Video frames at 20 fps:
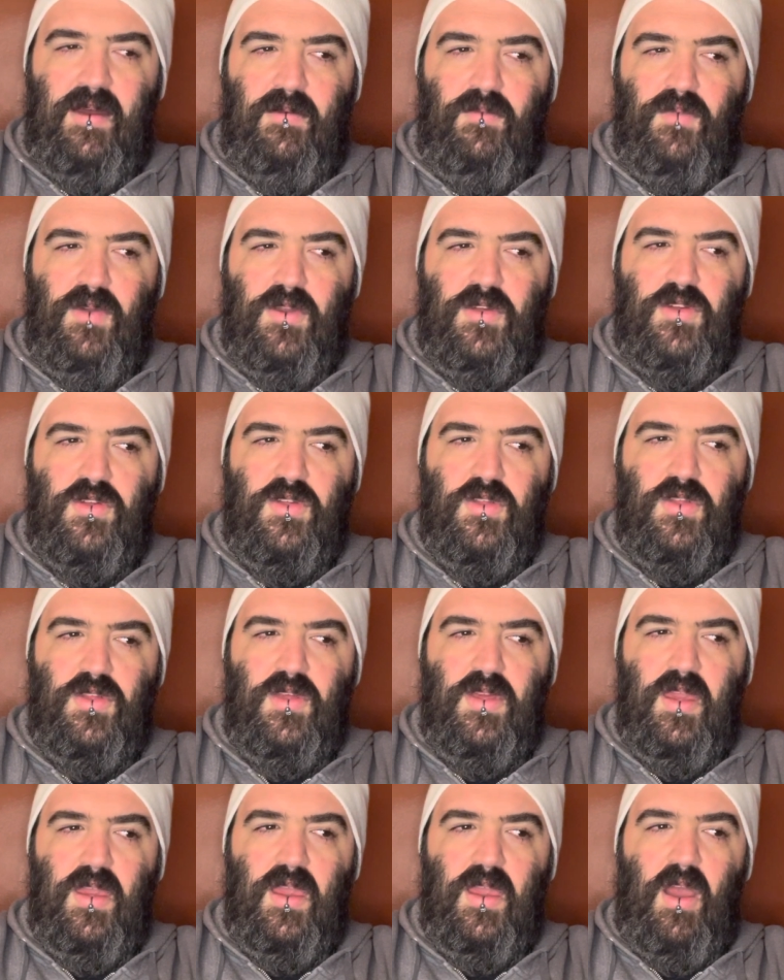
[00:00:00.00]
which
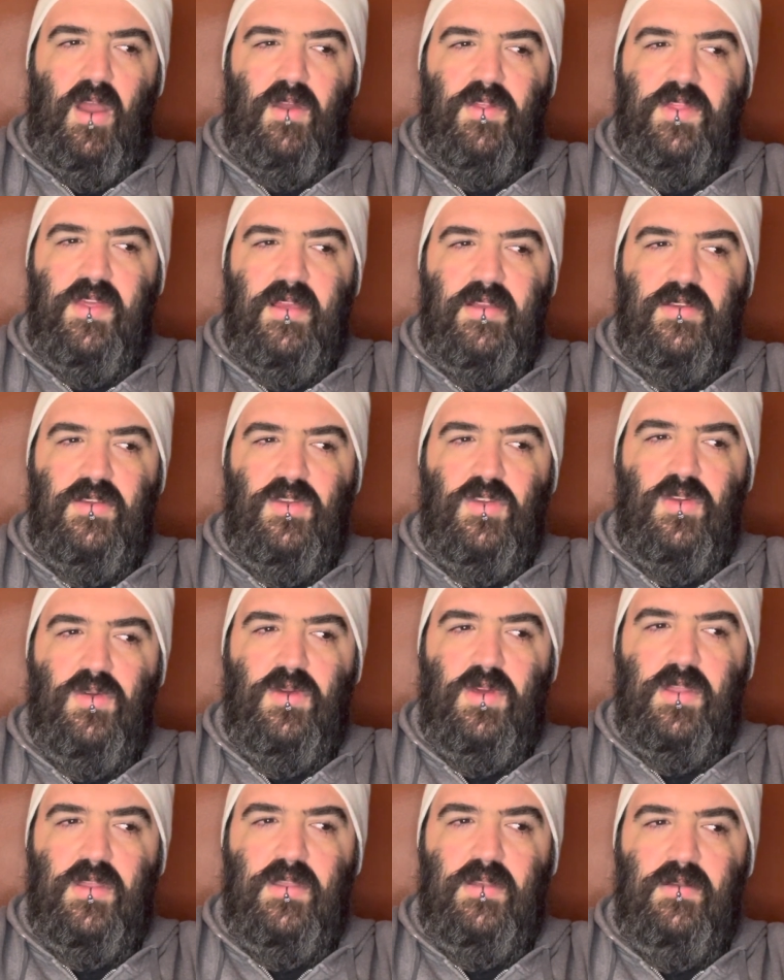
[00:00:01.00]
are things that you
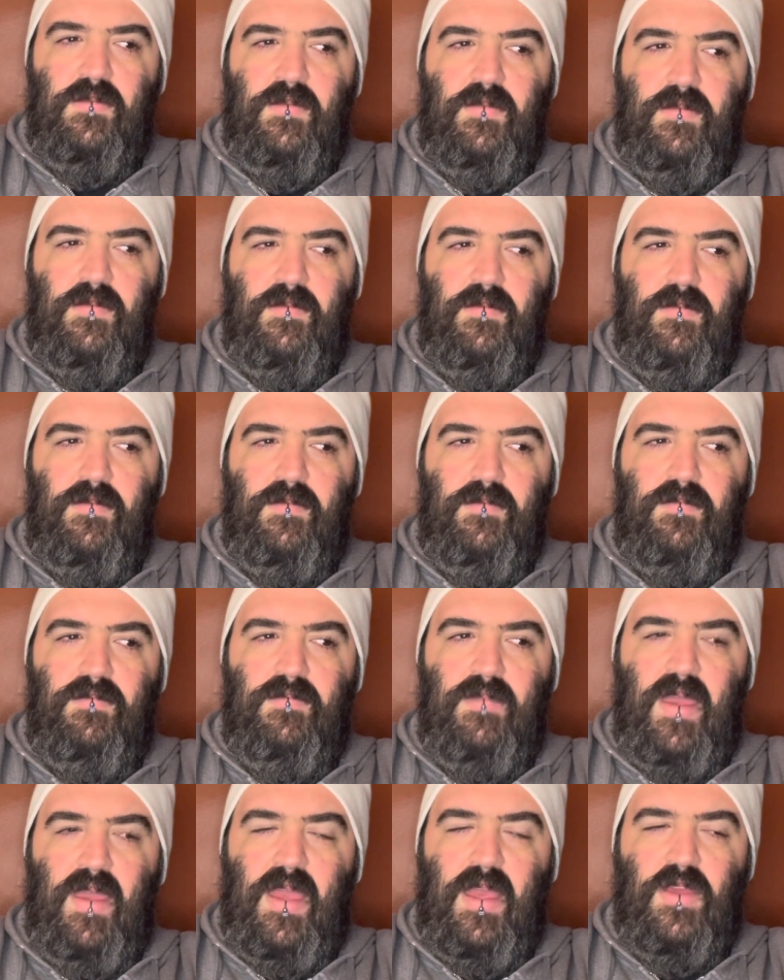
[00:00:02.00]

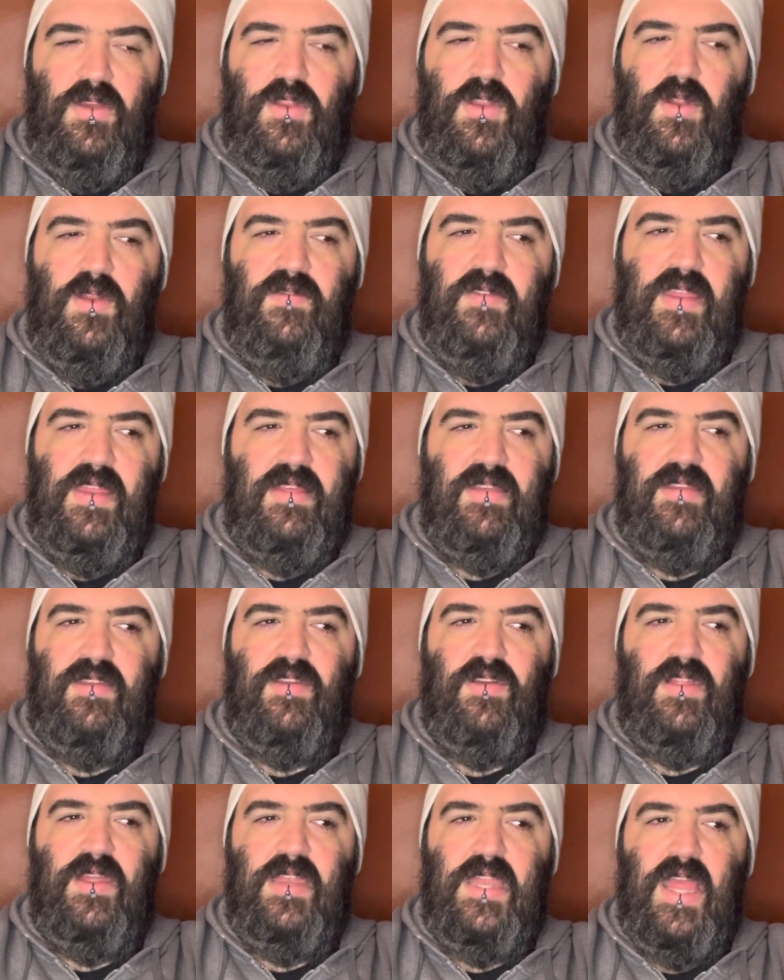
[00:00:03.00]
don't even
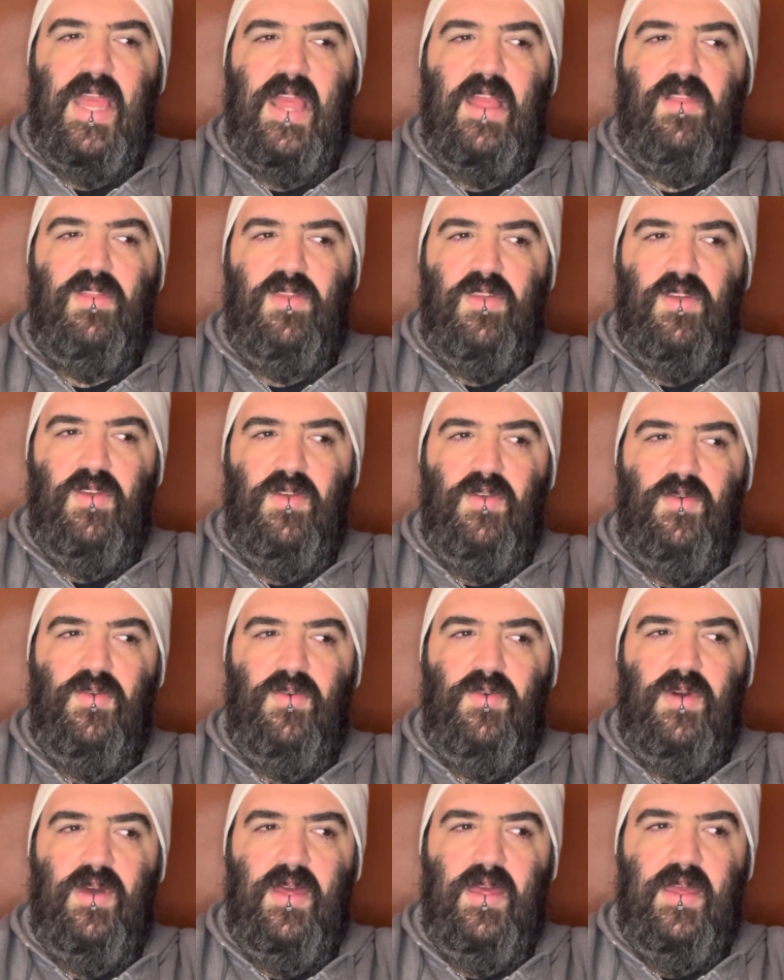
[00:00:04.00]
necessarily need
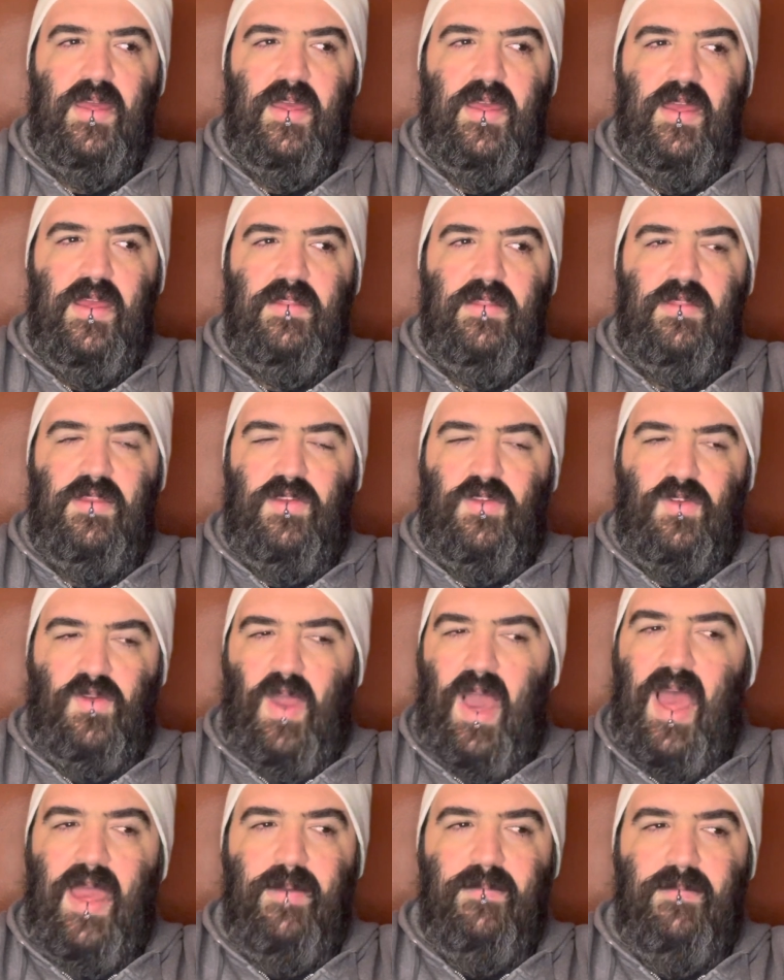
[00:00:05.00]
to
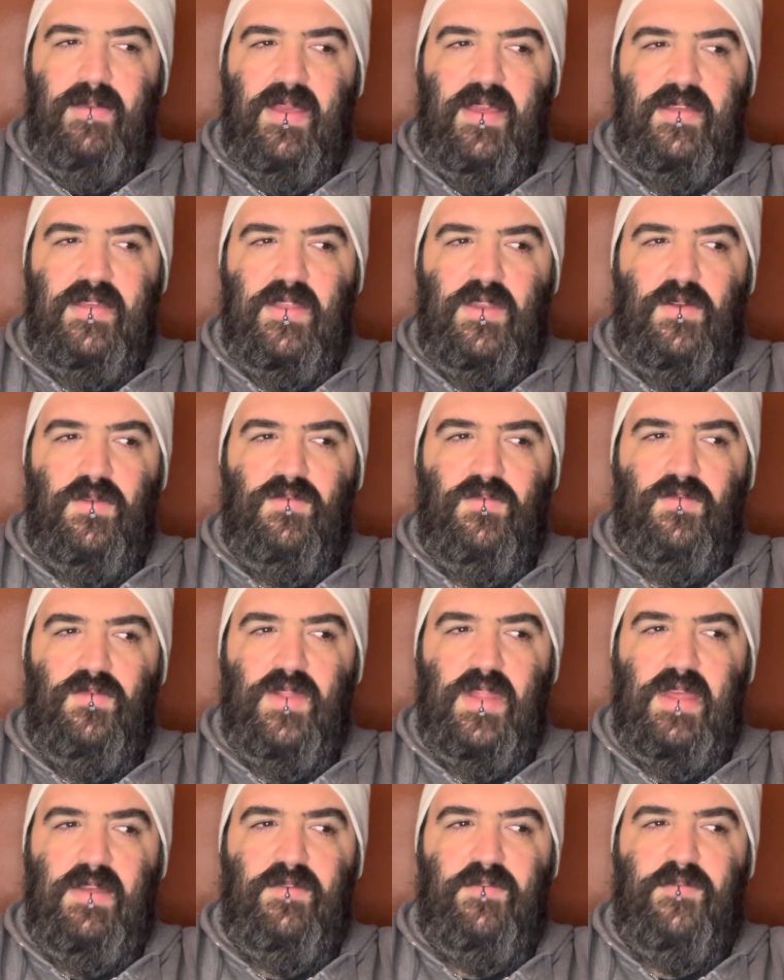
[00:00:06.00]
describe because they don't
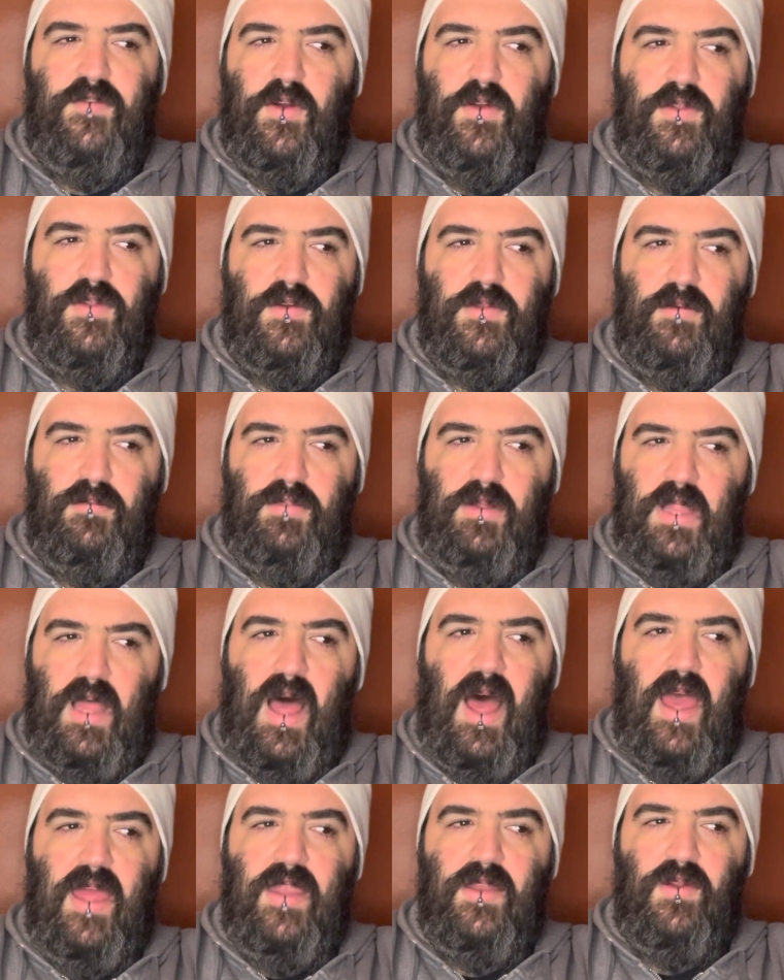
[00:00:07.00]
really further the
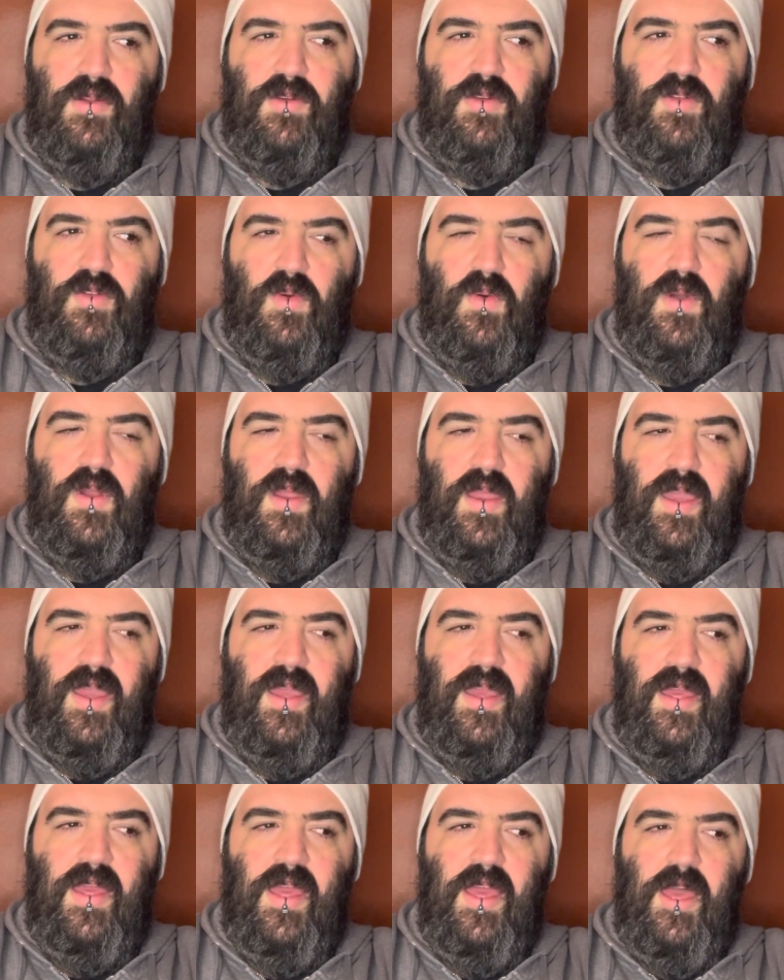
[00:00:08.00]
plot or story.
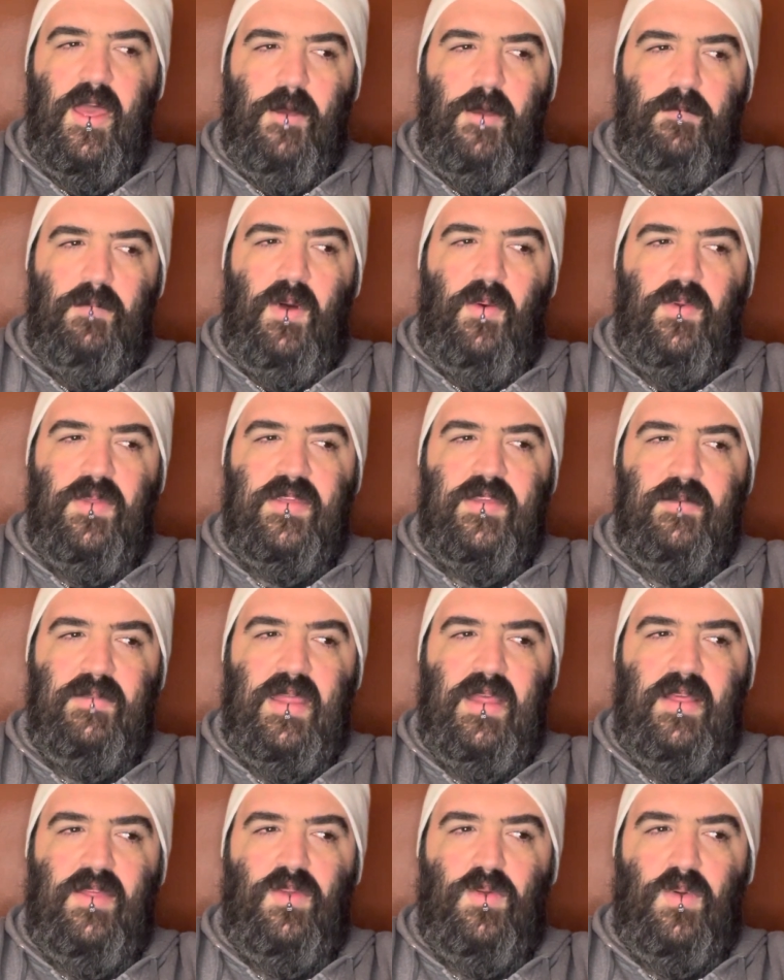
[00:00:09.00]
But when
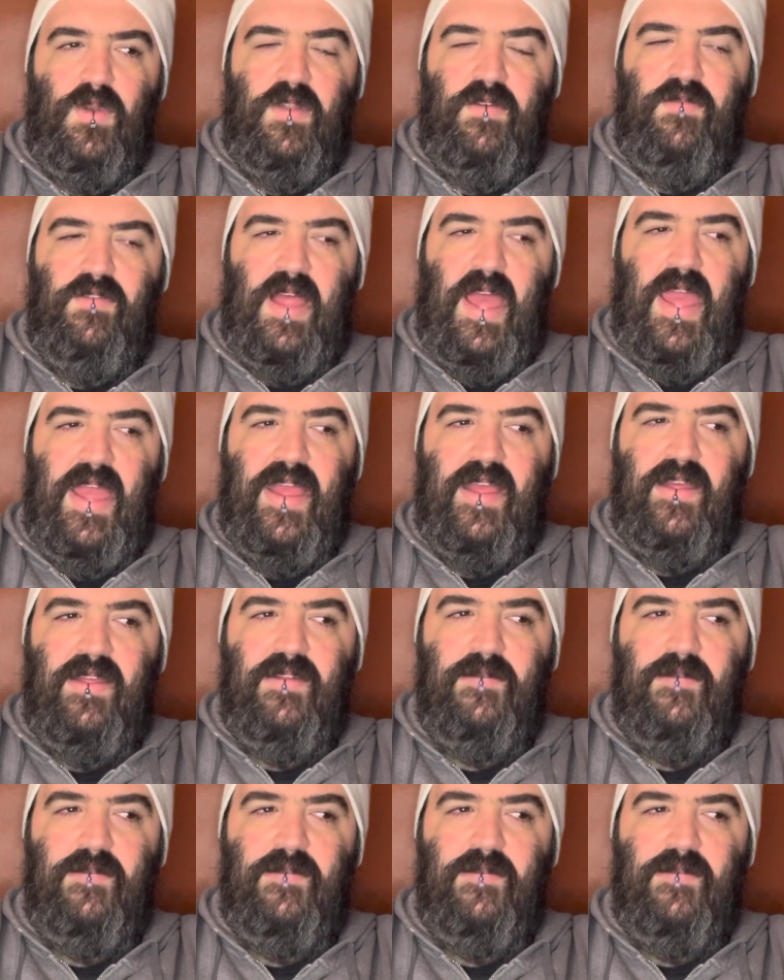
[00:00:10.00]
somebody sort of, like,